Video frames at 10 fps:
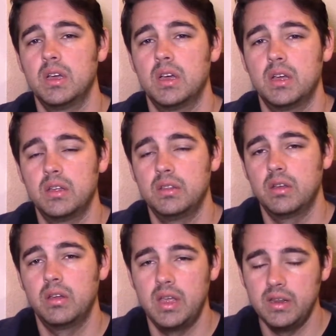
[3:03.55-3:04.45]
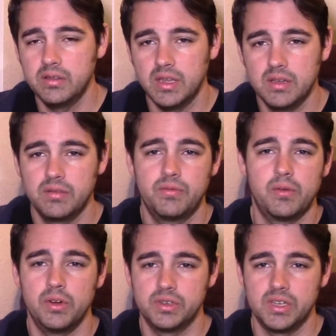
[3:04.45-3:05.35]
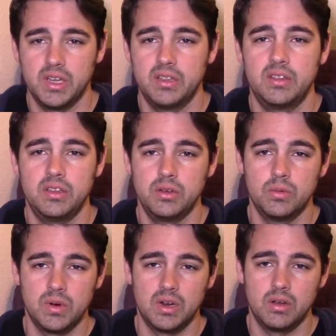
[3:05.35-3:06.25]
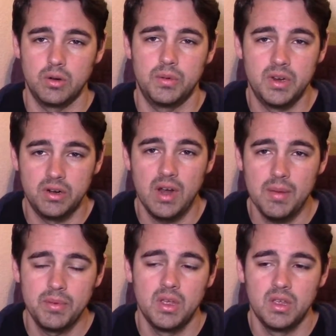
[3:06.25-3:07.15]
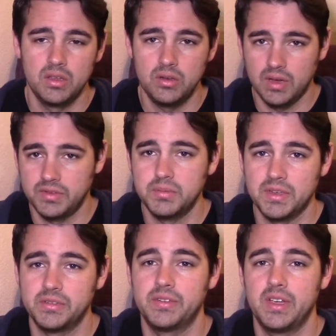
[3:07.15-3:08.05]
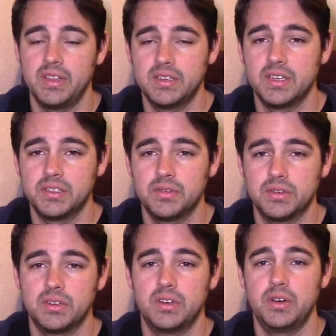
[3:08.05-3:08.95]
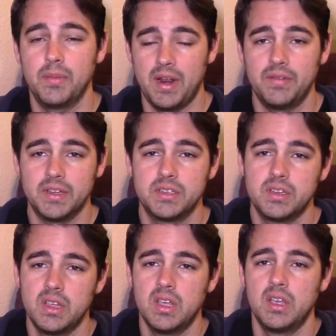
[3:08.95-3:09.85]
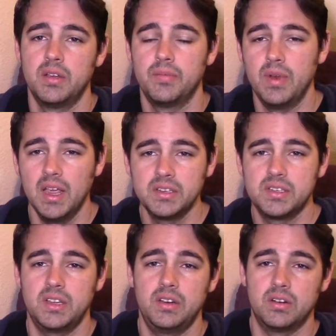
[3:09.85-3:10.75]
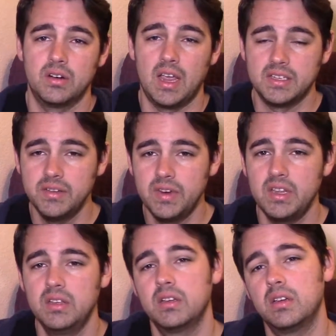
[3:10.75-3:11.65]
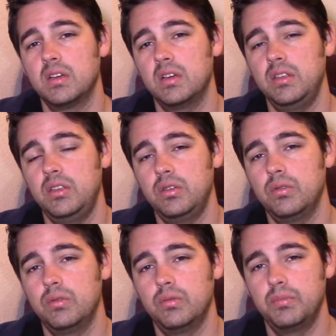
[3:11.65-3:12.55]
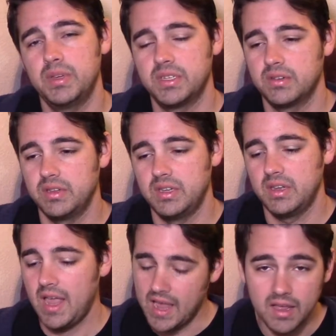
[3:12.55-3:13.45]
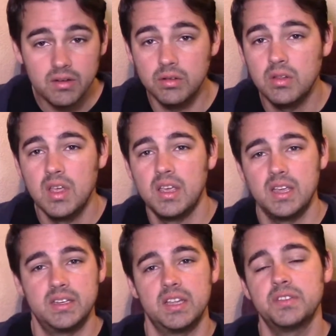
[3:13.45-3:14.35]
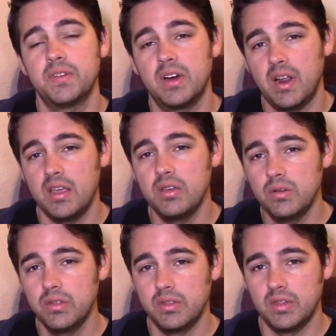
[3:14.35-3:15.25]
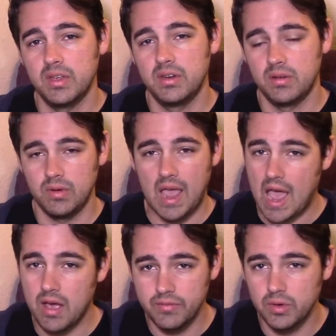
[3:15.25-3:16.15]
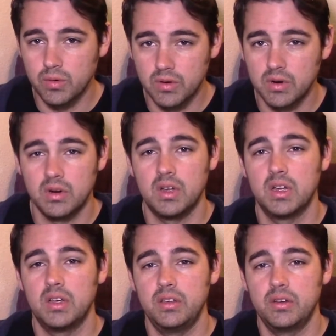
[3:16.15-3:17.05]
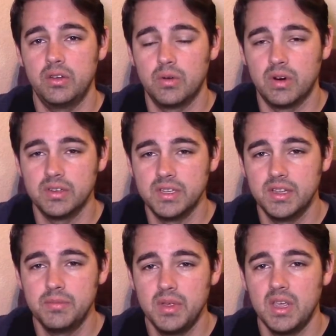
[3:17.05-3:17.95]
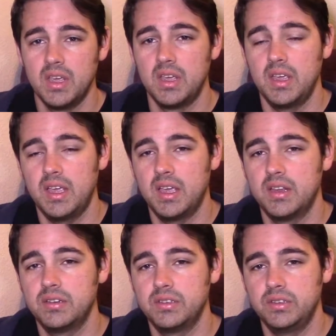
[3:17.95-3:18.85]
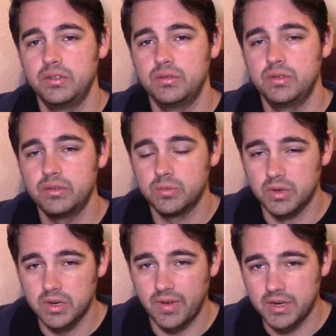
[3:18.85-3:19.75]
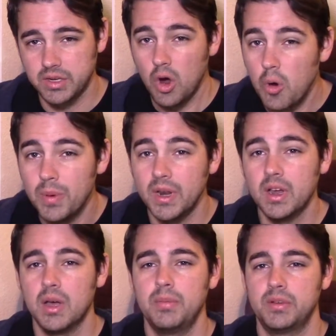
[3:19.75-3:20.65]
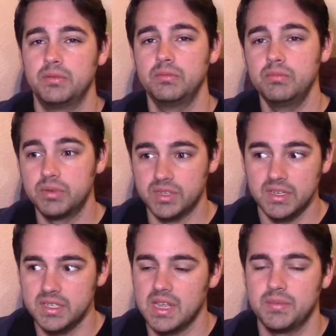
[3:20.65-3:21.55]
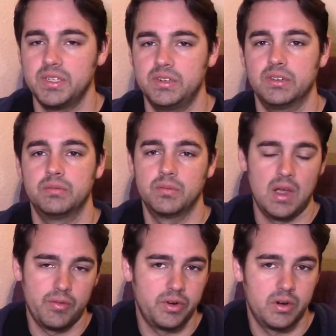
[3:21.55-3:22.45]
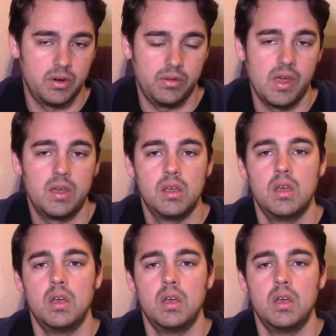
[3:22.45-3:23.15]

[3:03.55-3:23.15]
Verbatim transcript: Uh, any link for your site that you wanna open in your app, you have to specify in the intents filter in your manifest. Next, in your activity, you basically handle intents fired at you that have your uh, your URLs in them, and you do the work of actually opening up and presenting that material. However, you're going to do that.